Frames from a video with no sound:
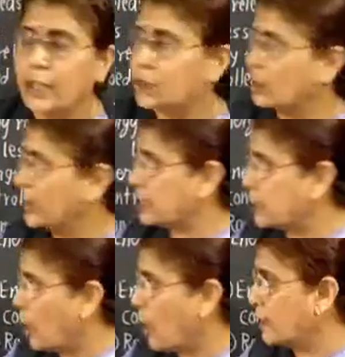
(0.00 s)
So this
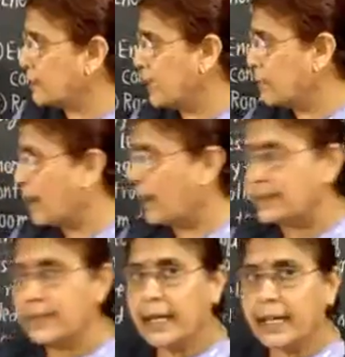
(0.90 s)
loss in
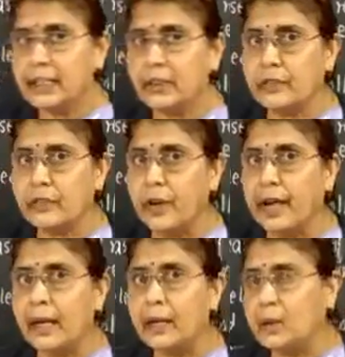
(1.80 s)
mass is
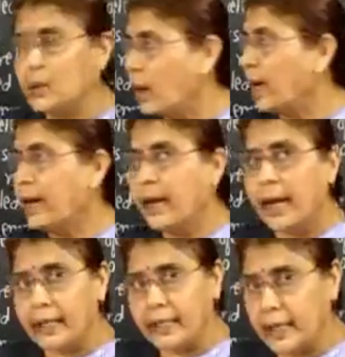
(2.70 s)
equivalent to
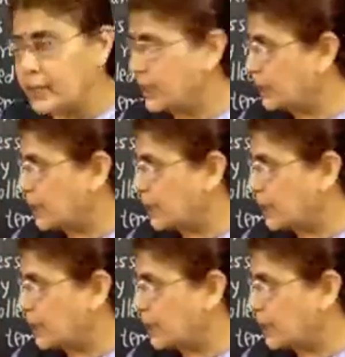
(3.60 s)
energy.